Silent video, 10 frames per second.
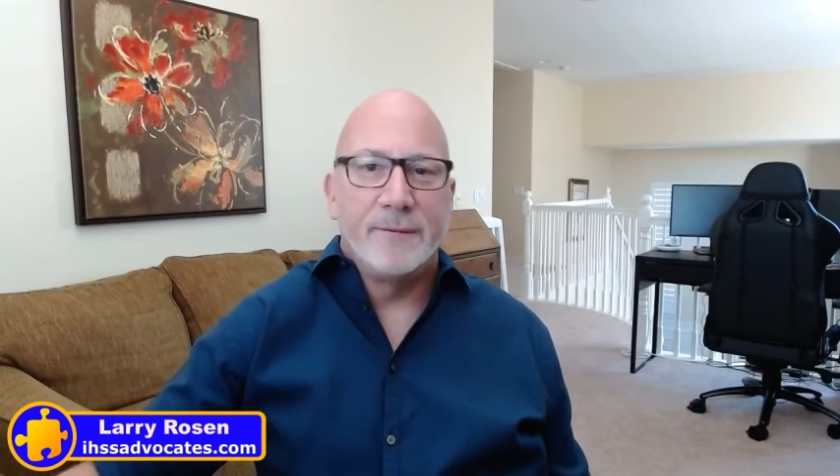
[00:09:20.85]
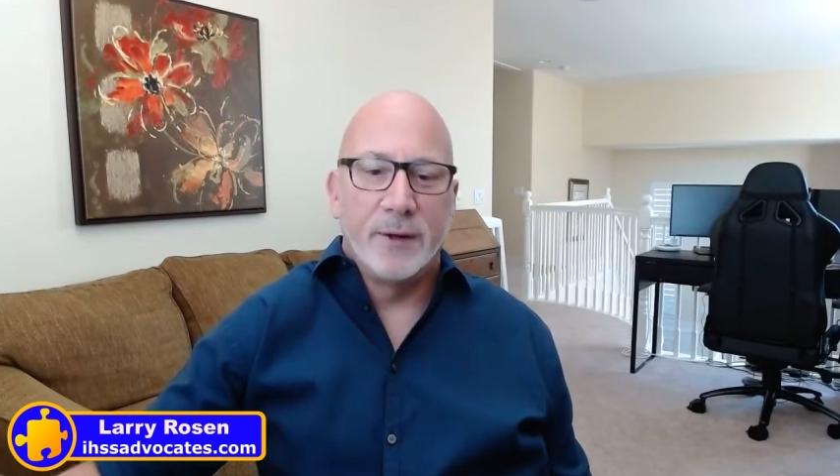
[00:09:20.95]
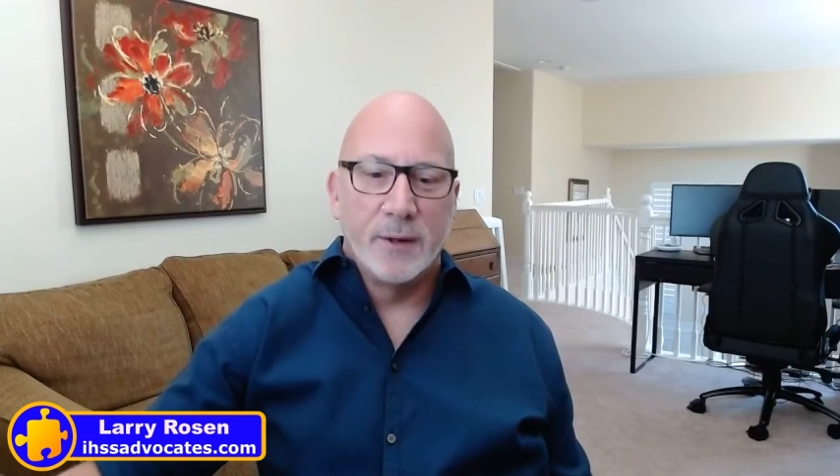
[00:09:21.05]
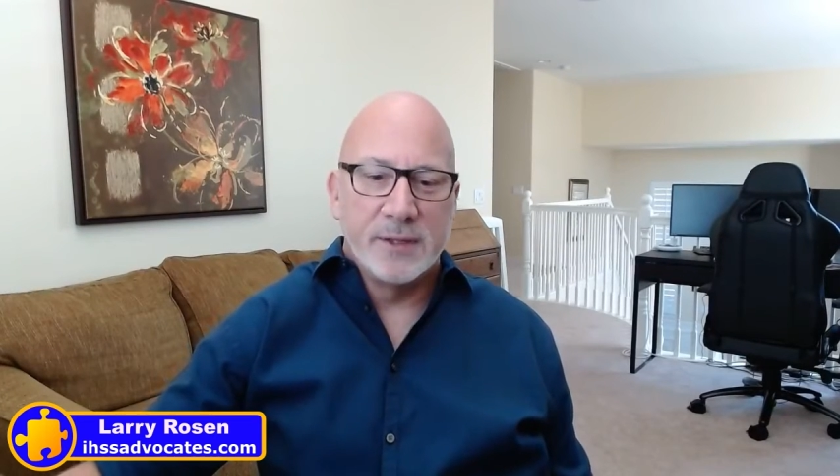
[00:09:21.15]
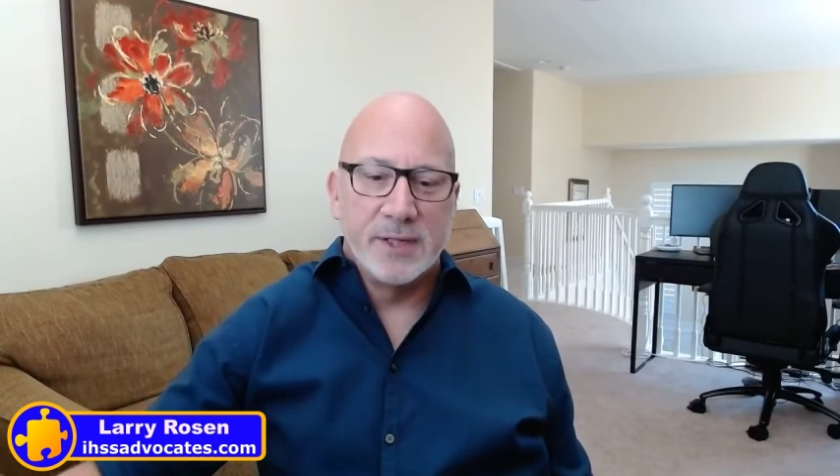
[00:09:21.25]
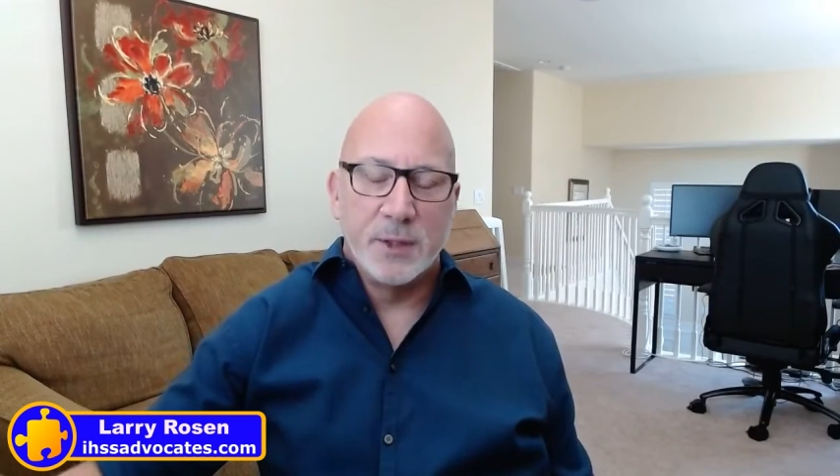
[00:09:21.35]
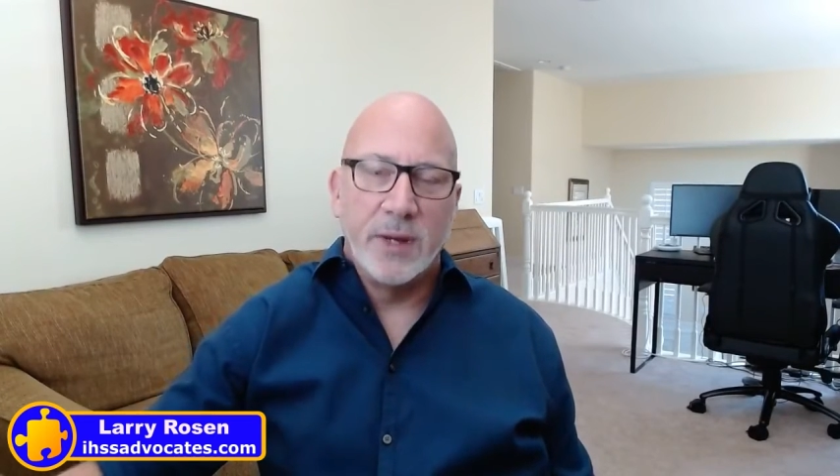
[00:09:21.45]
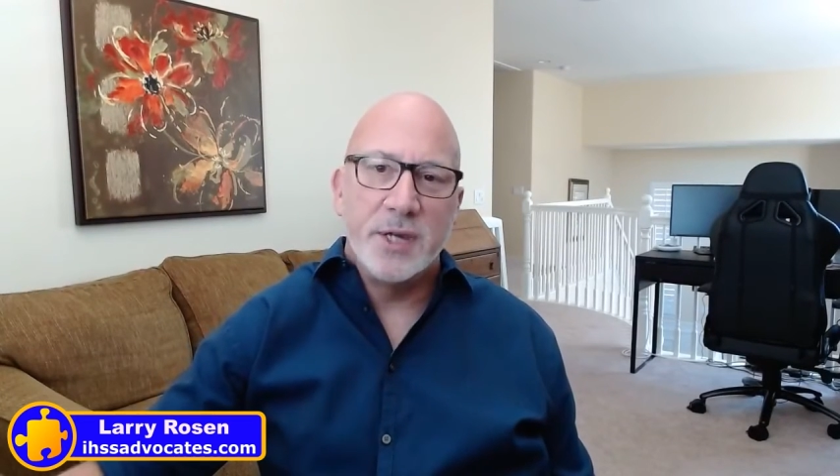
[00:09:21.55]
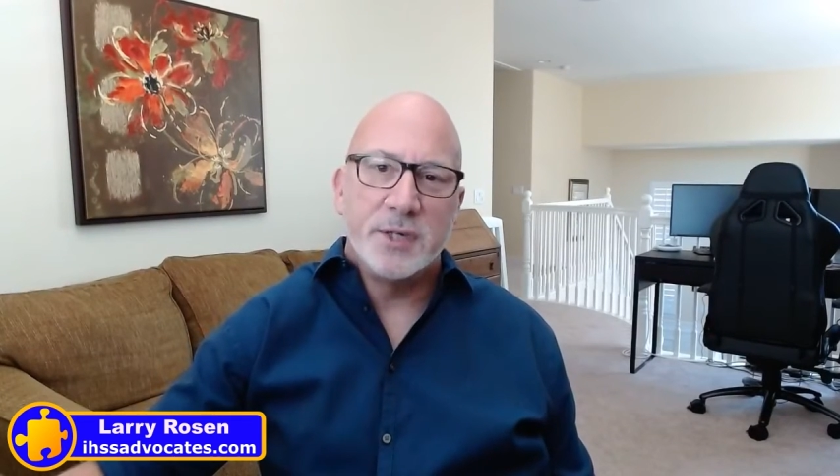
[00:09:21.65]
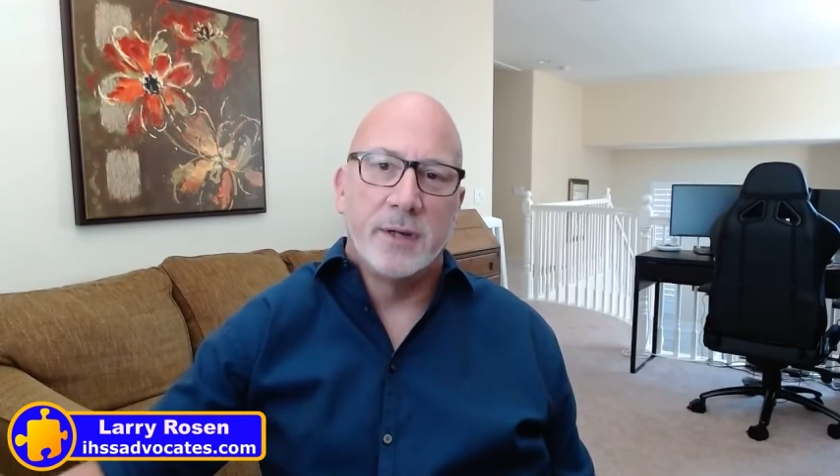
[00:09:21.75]
for your
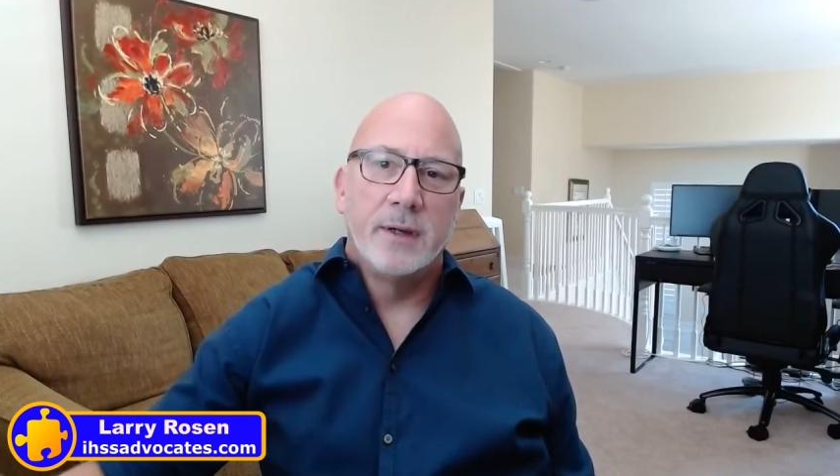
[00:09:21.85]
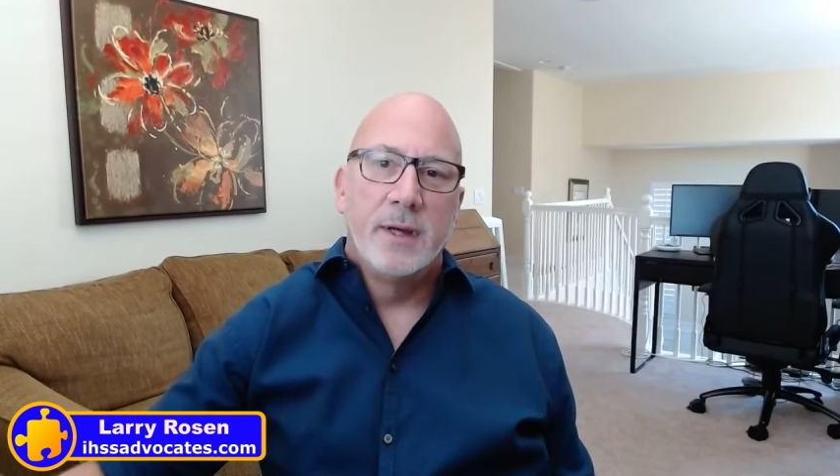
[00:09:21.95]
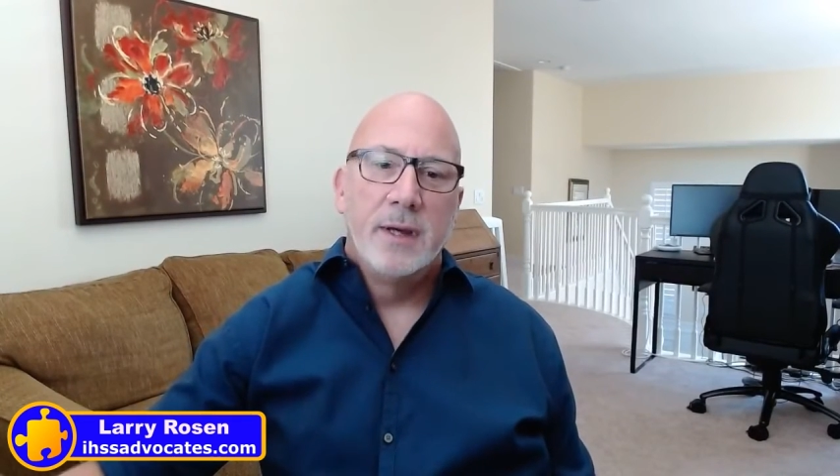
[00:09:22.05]
situation,